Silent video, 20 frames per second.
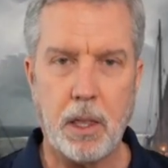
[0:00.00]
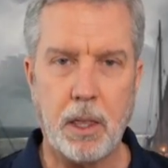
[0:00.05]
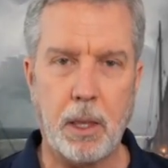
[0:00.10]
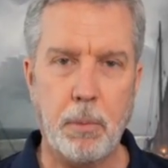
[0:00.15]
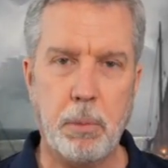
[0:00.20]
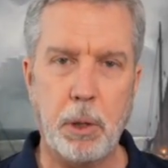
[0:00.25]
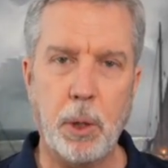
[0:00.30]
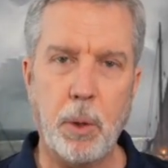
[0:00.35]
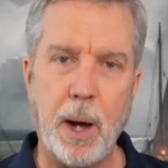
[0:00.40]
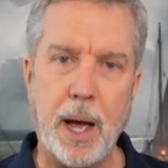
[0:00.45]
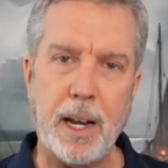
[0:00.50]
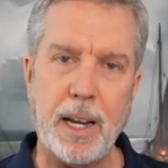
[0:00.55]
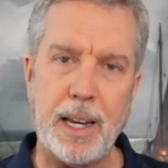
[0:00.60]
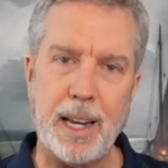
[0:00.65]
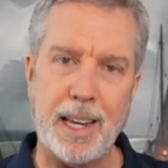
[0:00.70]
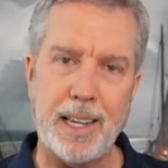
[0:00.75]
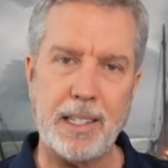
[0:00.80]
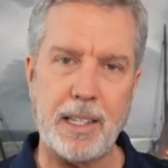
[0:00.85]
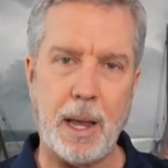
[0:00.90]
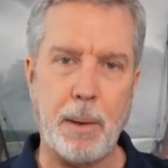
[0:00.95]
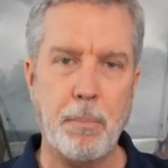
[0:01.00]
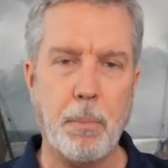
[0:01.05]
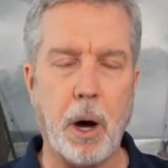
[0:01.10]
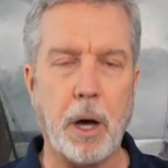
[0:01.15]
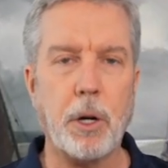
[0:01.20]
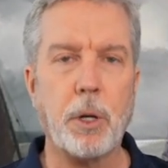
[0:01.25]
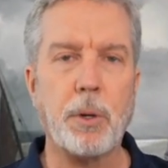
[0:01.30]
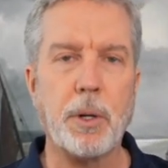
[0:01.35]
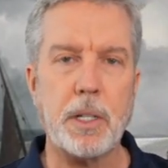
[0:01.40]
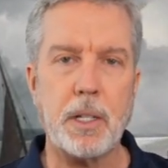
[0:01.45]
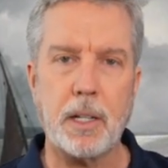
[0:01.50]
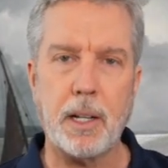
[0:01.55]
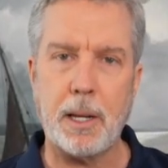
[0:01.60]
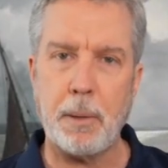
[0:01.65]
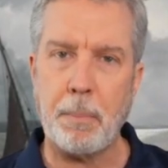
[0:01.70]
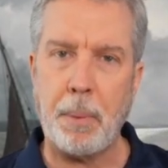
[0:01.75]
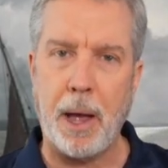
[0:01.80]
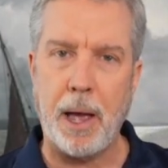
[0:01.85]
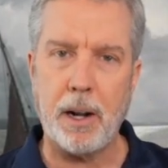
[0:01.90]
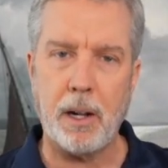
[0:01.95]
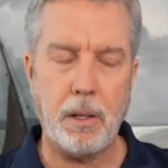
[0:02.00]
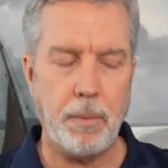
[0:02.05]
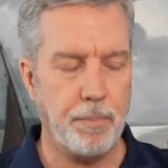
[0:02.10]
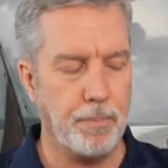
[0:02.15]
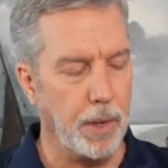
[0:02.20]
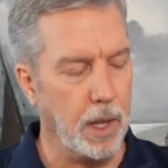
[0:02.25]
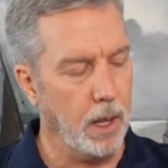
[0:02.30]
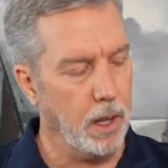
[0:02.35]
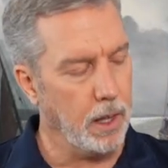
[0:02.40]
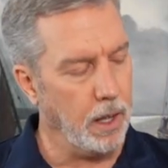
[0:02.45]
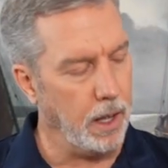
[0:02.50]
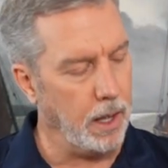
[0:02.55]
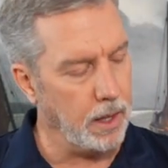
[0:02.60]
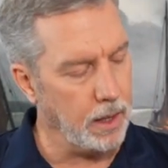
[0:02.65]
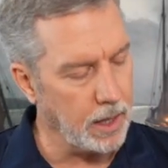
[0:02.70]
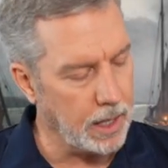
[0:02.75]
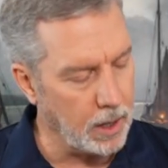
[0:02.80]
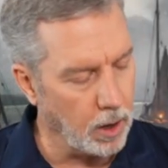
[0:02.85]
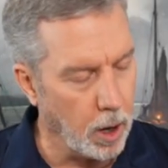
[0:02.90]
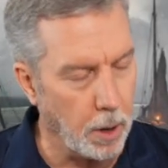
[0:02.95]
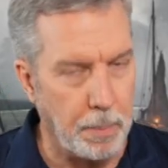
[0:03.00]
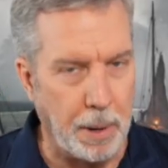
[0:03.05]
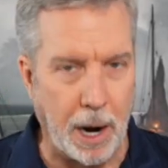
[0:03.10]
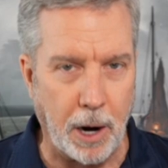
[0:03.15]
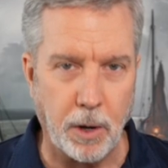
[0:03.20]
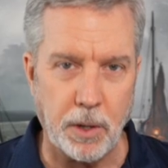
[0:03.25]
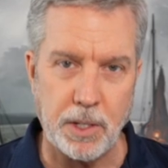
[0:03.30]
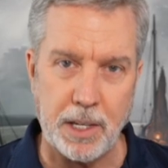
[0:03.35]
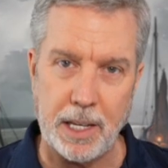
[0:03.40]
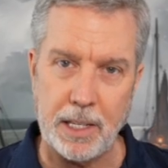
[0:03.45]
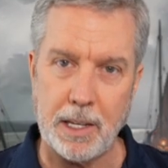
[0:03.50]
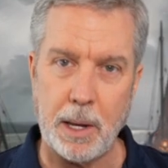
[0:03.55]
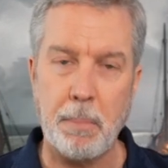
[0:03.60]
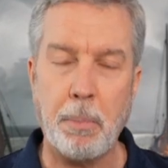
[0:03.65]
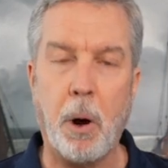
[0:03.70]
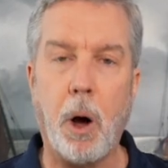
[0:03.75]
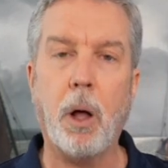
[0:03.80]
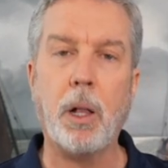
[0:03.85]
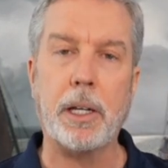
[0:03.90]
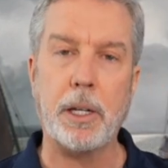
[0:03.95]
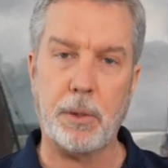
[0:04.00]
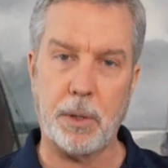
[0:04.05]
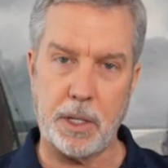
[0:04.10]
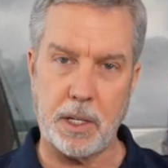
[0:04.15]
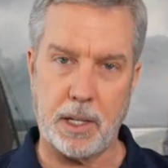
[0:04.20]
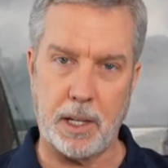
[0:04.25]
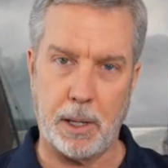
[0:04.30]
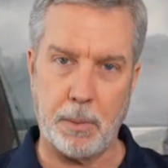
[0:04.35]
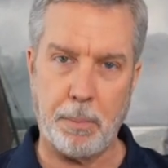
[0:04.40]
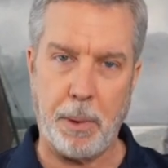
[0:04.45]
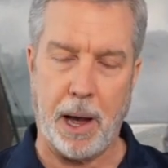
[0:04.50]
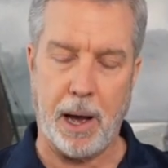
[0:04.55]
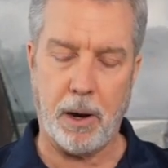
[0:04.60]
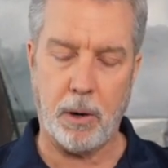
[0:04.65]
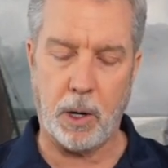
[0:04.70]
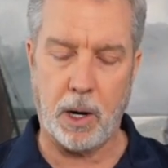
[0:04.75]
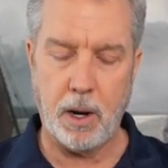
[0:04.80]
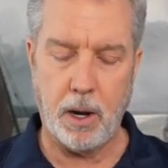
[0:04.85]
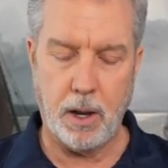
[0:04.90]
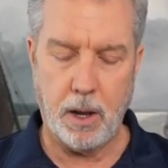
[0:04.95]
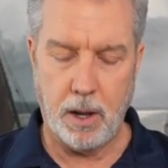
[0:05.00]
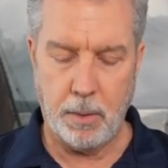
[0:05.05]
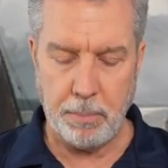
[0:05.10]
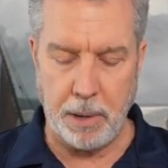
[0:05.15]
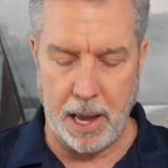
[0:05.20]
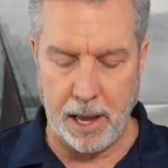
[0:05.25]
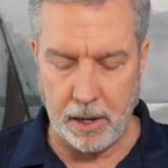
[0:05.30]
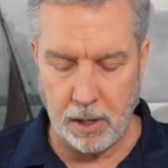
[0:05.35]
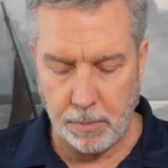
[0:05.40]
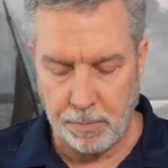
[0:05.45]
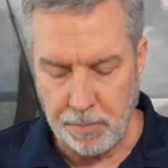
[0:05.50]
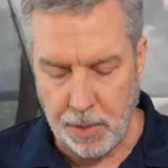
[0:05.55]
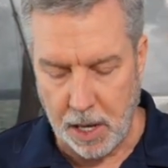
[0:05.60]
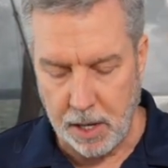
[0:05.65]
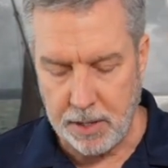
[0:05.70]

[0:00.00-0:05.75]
The Bluetti is a monocrystalline panel, and the All Powers is a polycrystalline power panel.